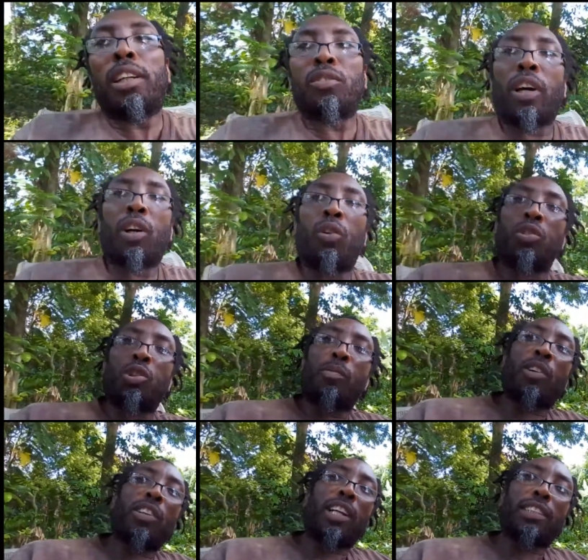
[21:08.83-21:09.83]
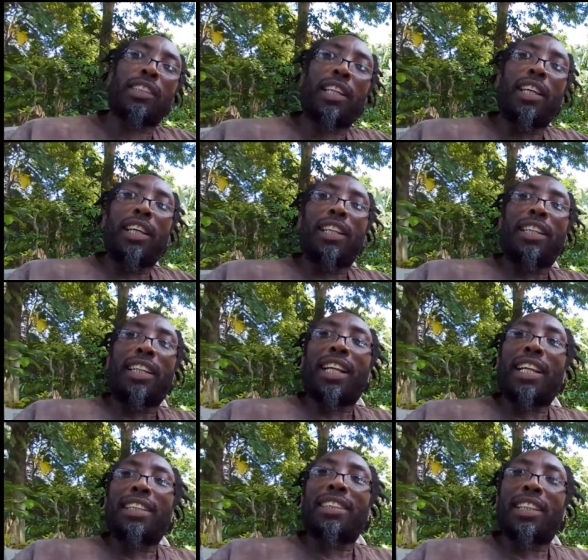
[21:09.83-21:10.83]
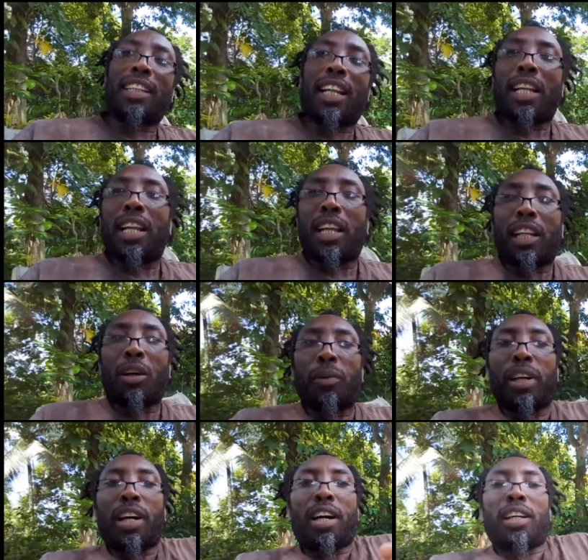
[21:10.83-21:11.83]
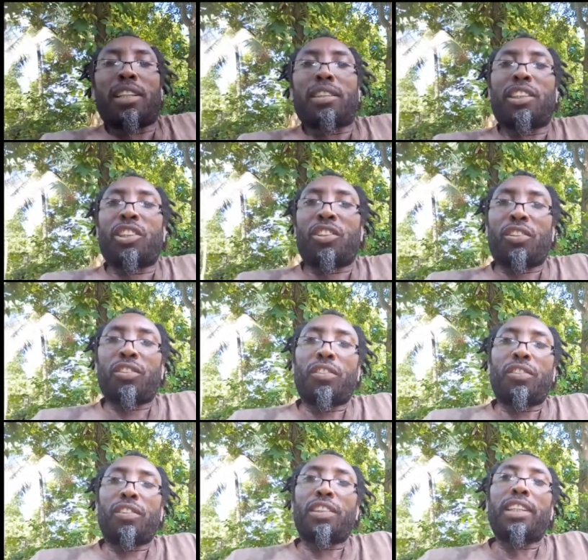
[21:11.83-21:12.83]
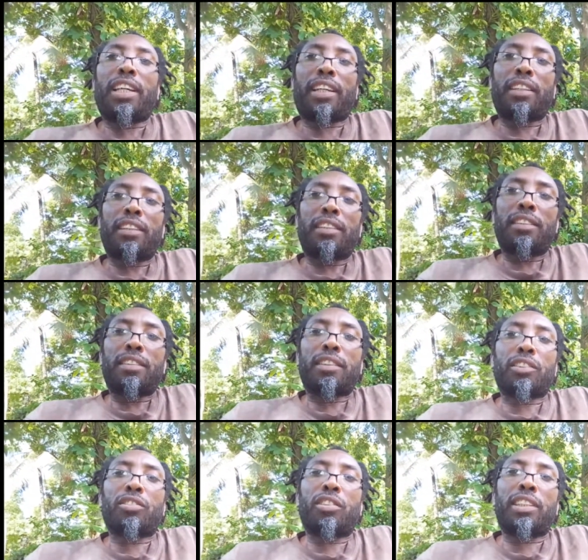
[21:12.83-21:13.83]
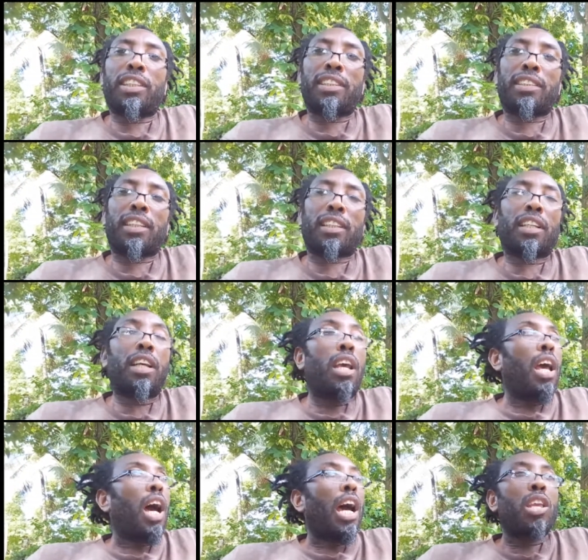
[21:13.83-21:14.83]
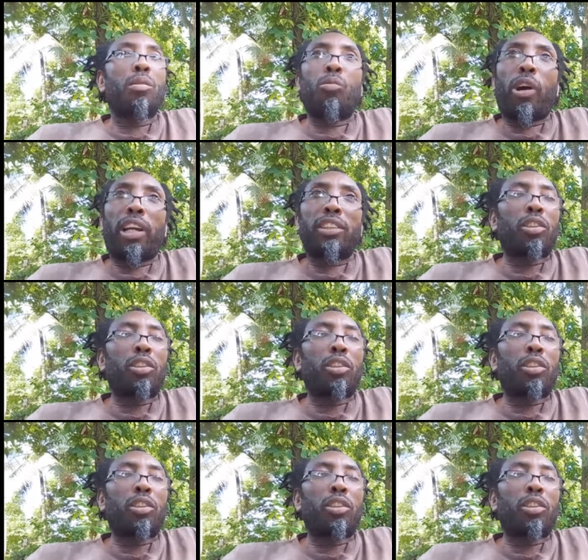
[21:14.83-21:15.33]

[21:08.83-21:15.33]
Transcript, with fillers: has what countryman would say, little like this, little like that, and we're gone. You know? Yeah. So so the thing set. And you boil